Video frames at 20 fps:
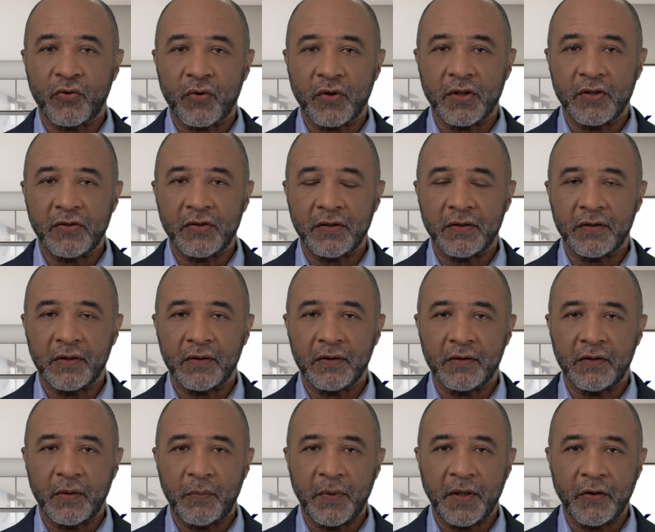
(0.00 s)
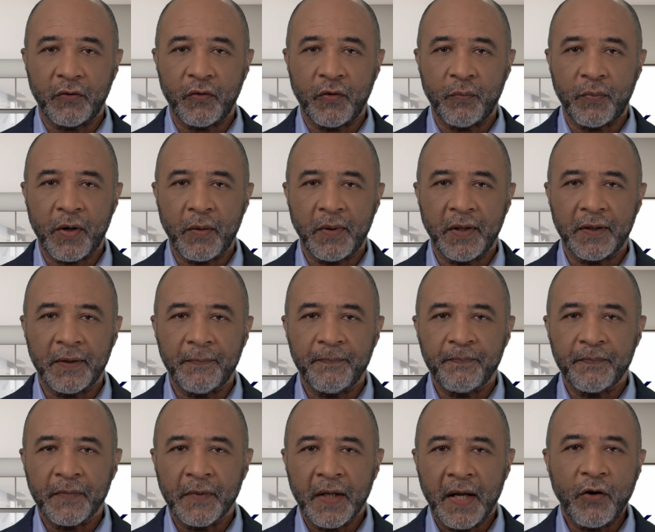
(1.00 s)
shortage in the Dominican Republic,
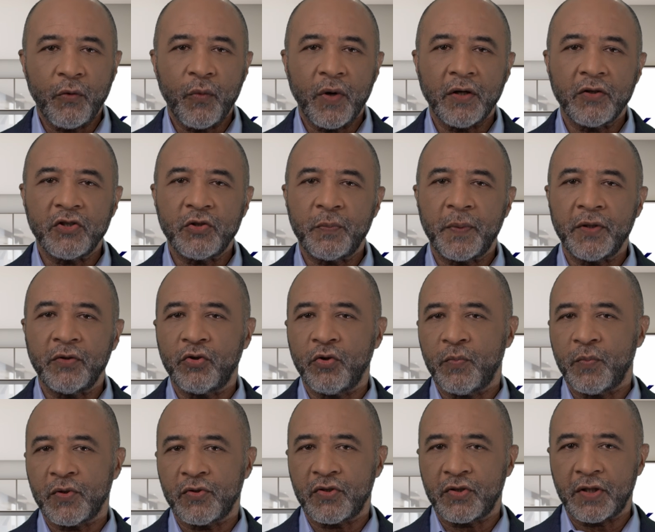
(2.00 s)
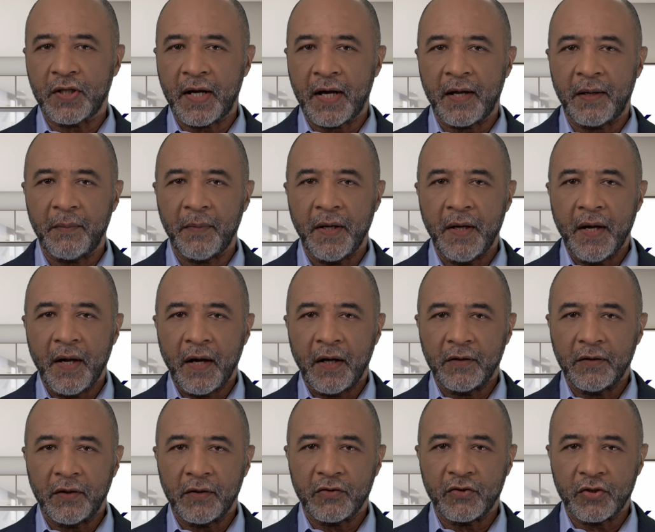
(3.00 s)
I don't want to spend too much time
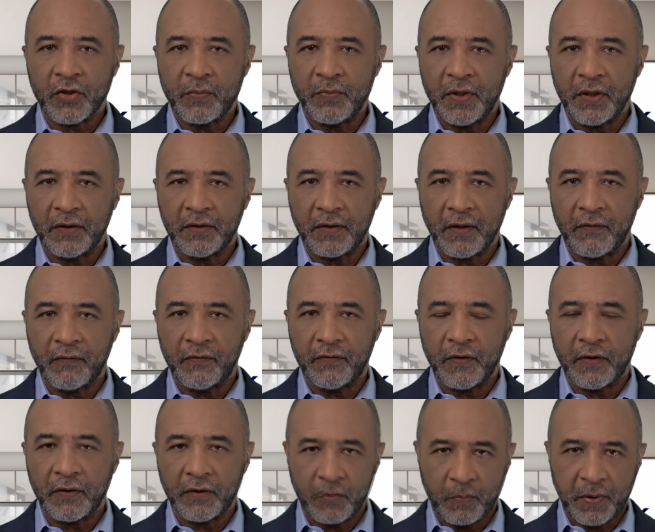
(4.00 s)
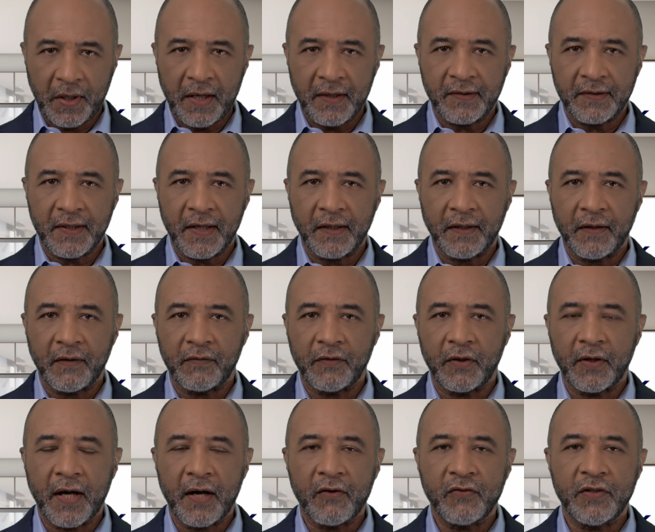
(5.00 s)
on the subject of the supply side
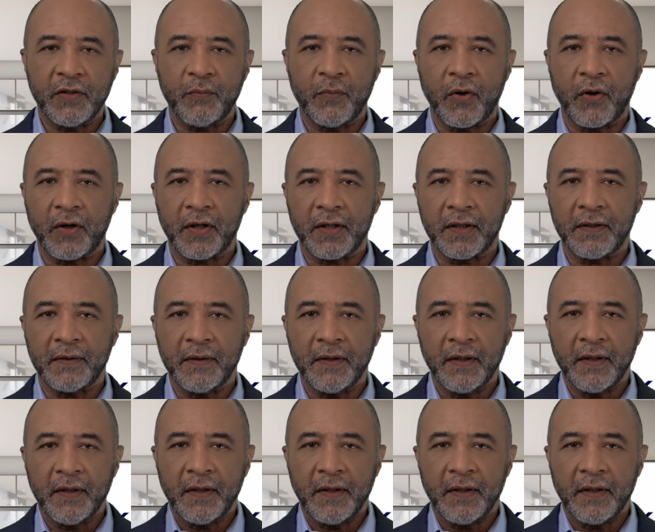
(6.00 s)
of the housing market.